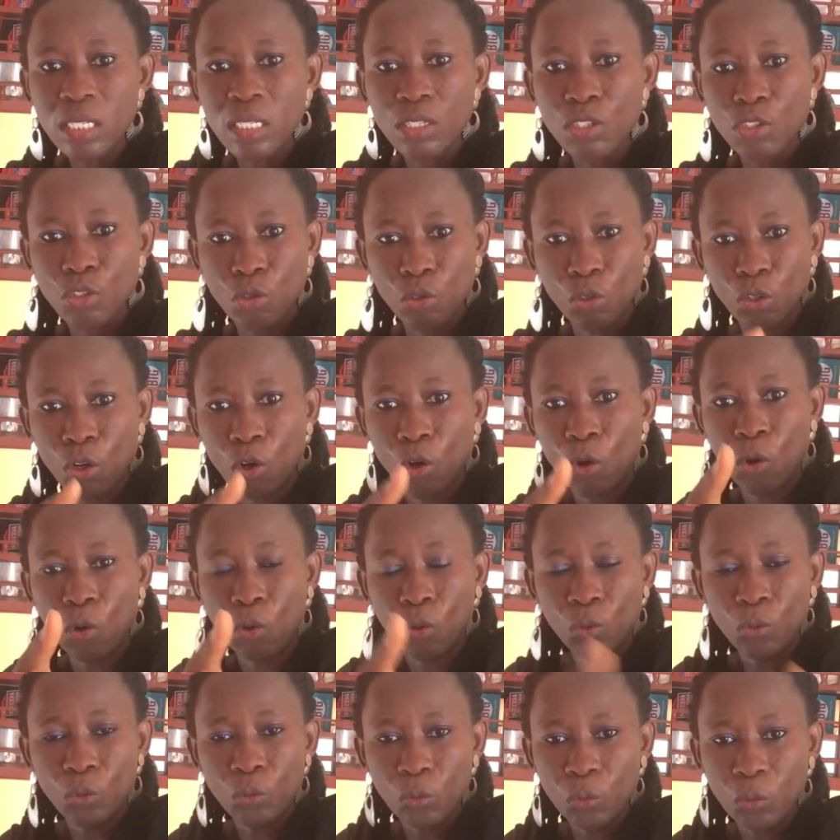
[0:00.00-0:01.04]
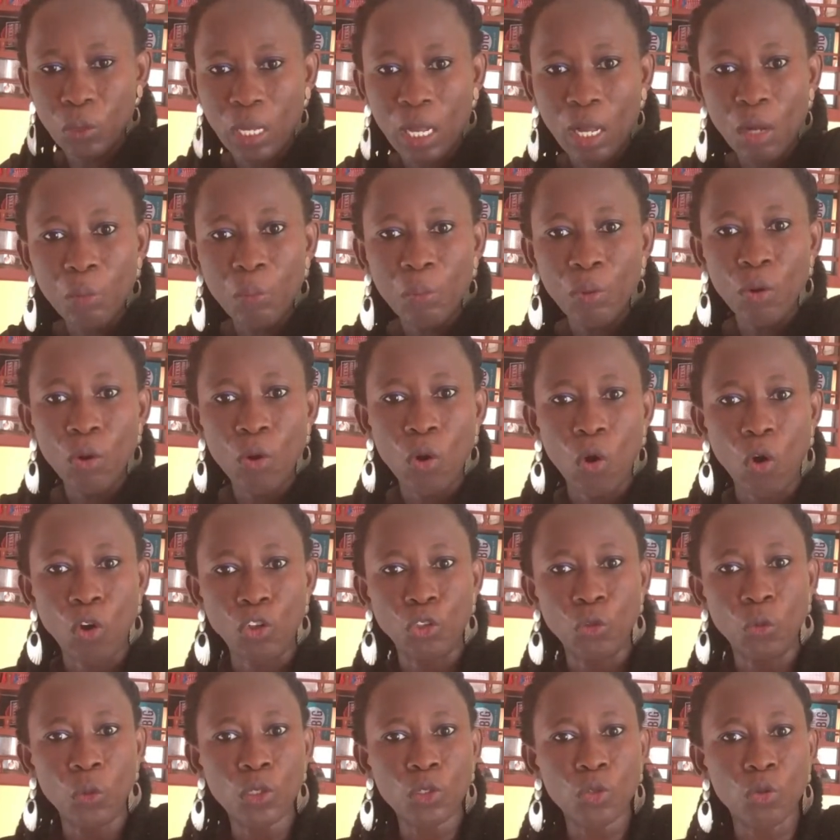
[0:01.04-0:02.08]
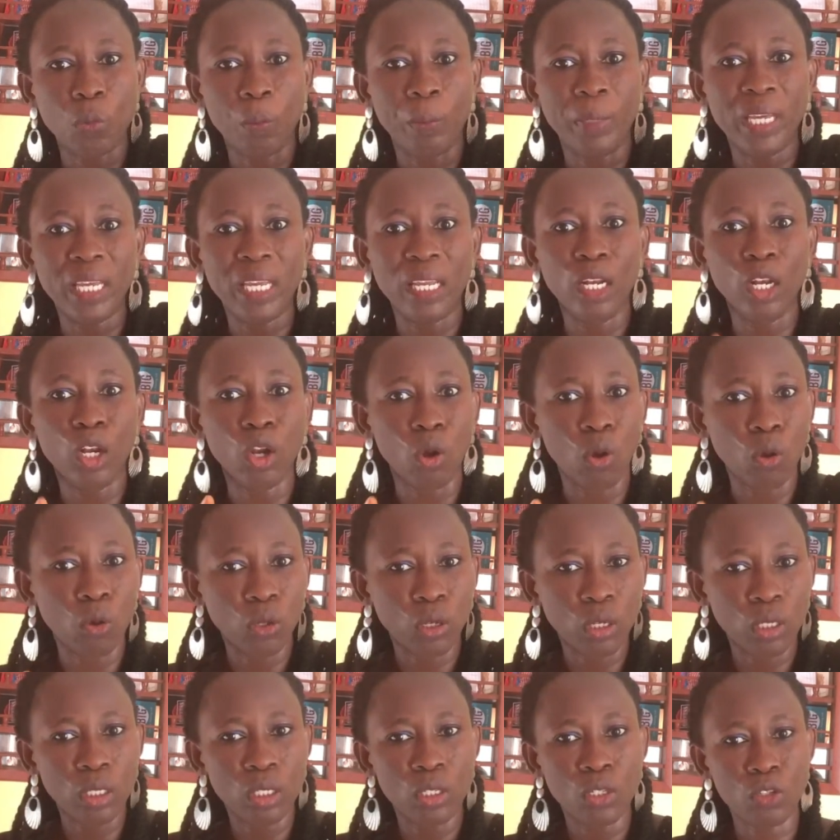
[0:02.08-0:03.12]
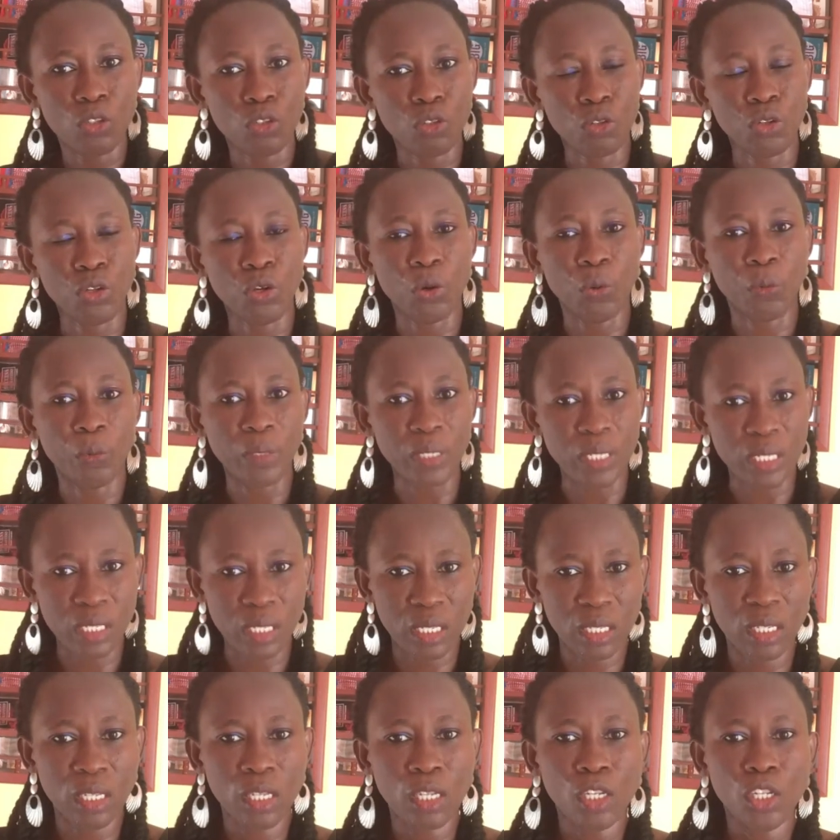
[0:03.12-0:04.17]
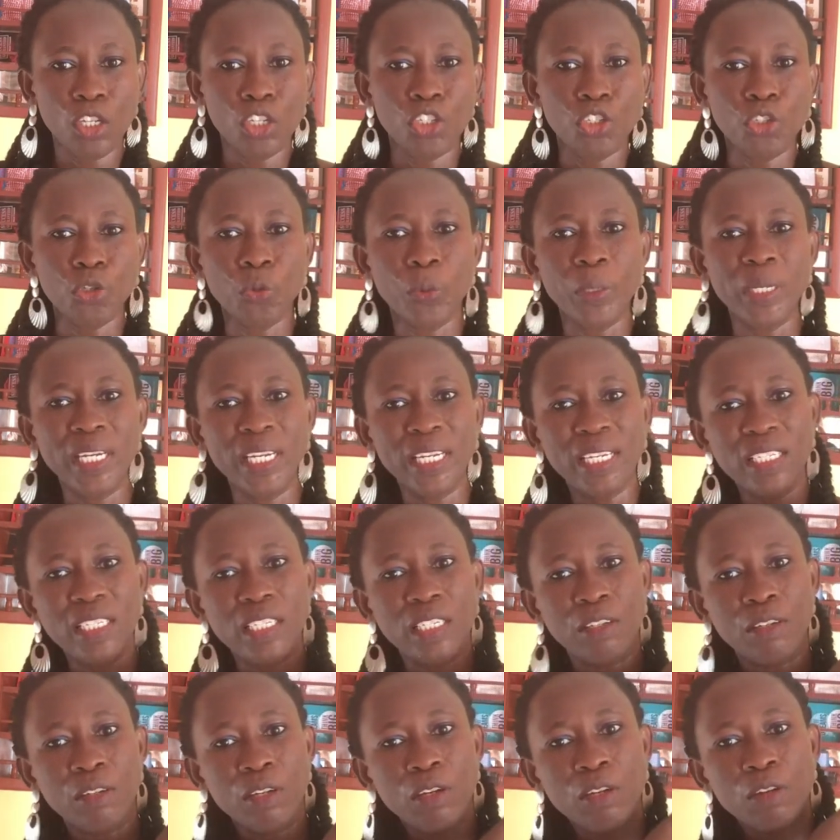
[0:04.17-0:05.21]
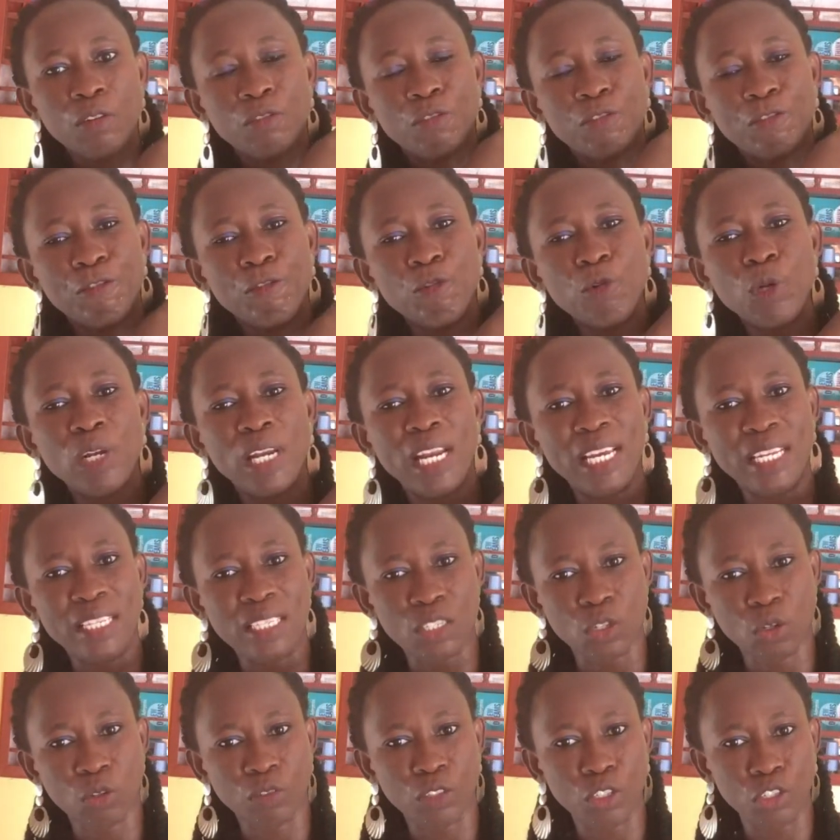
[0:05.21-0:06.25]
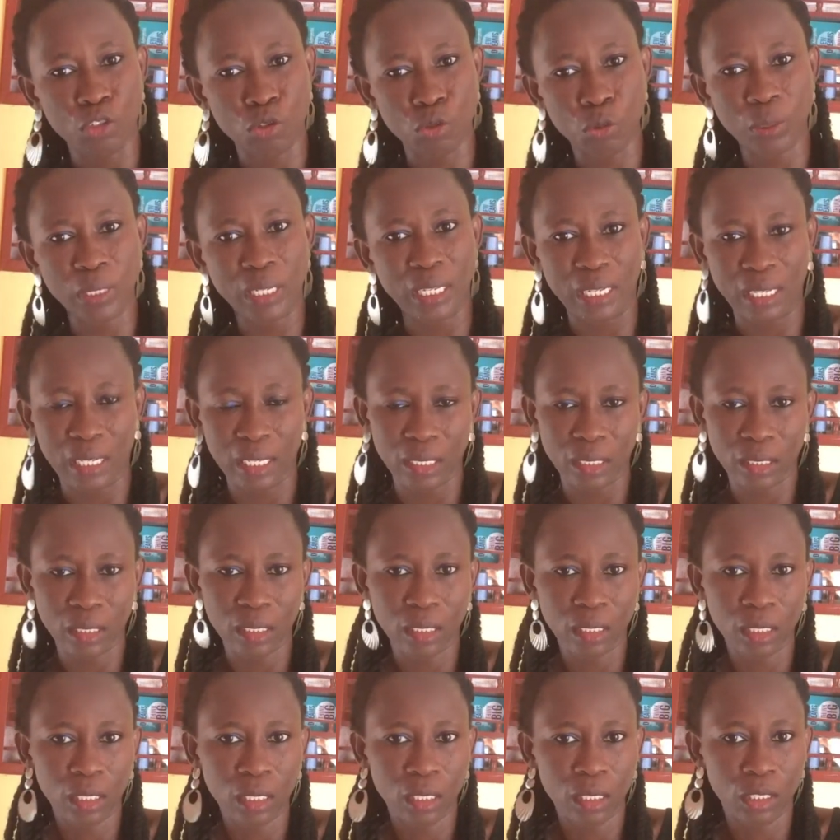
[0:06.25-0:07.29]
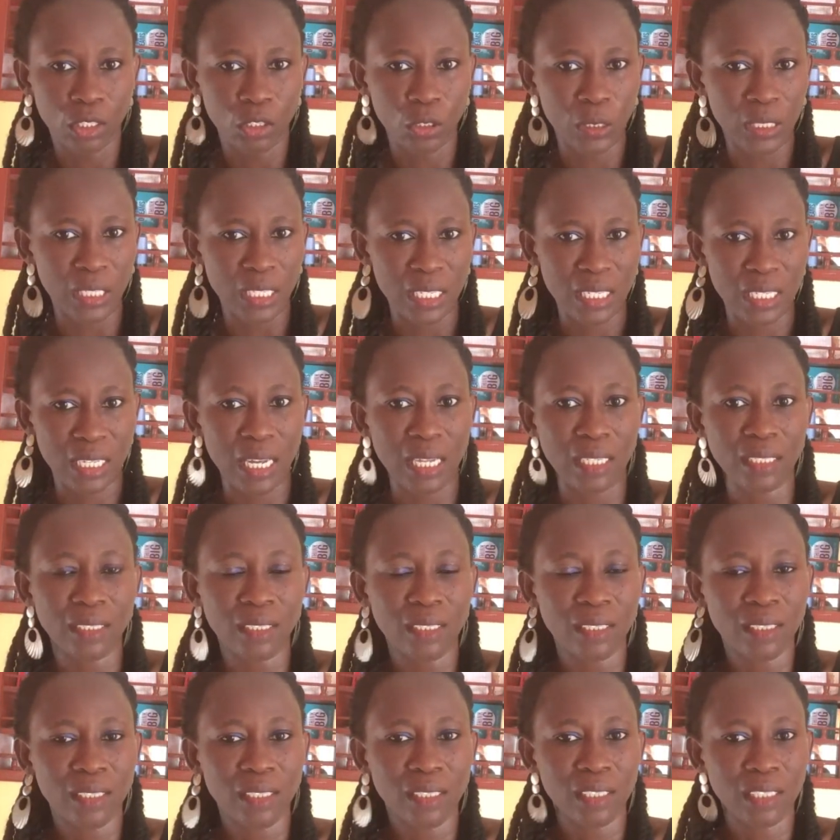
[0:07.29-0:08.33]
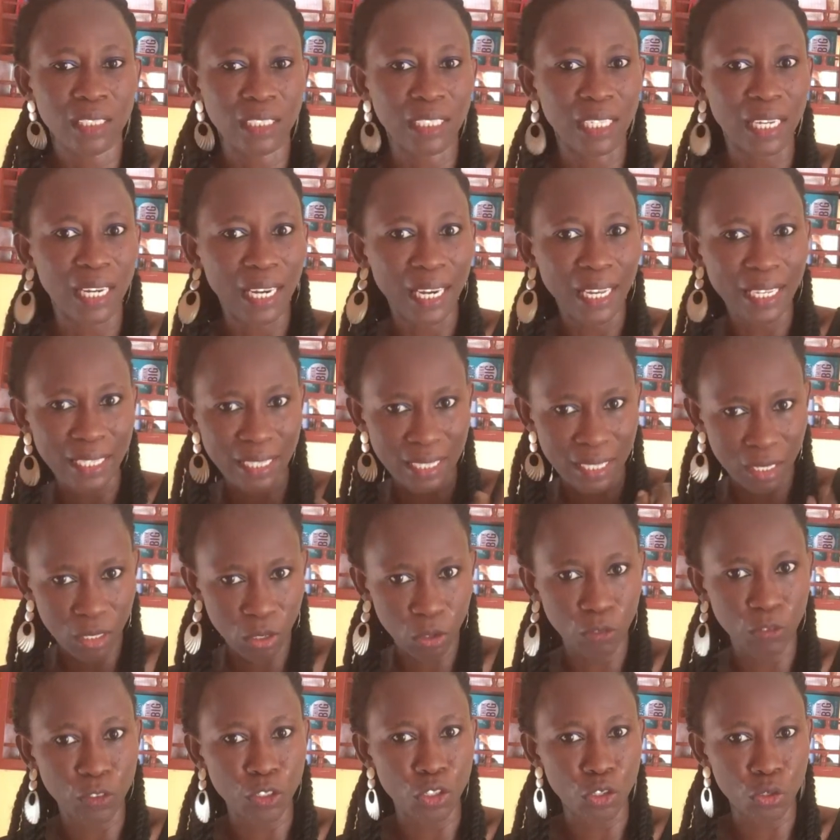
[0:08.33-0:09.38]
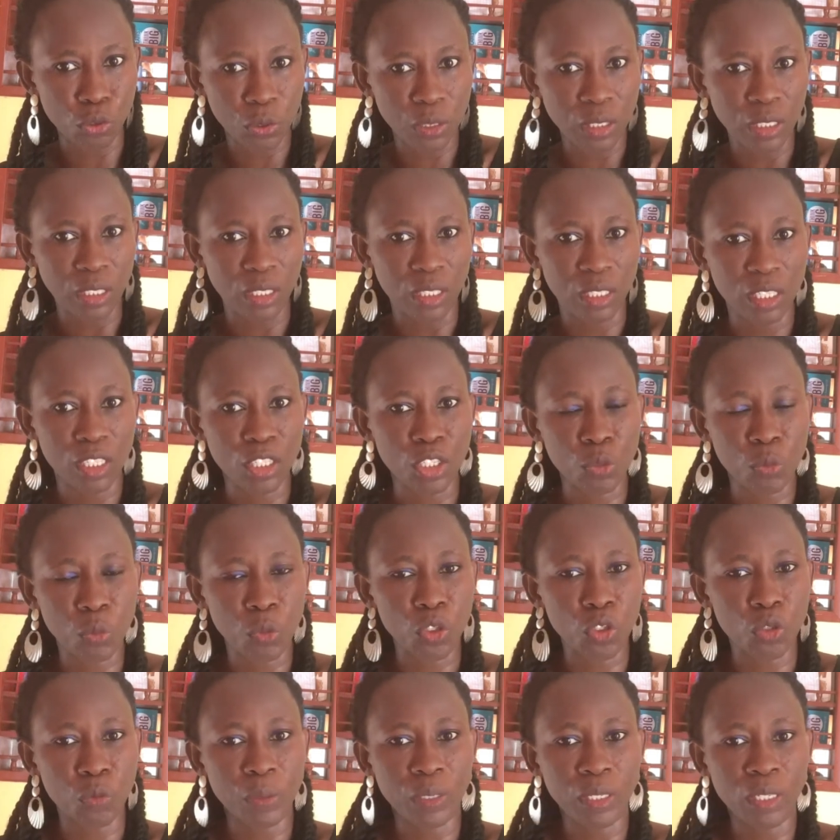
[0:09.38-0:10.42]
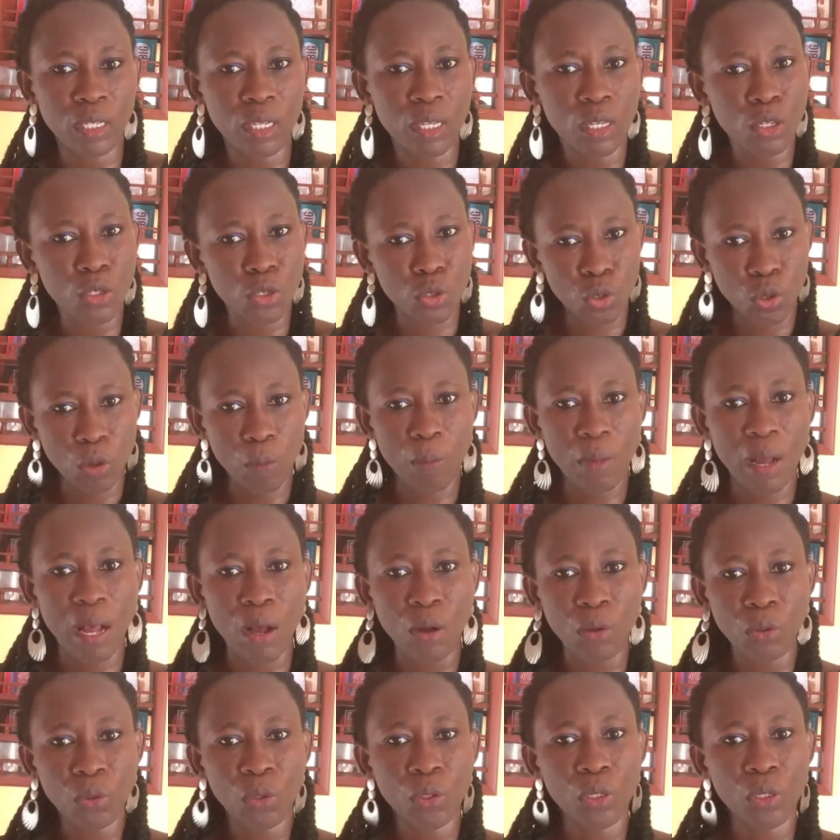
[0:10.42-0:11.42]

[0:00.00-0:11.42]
to your elbow or you want to make it long to your wrist. You will need the full length of the tunic. You understand? The length of the tunic, it must be somehow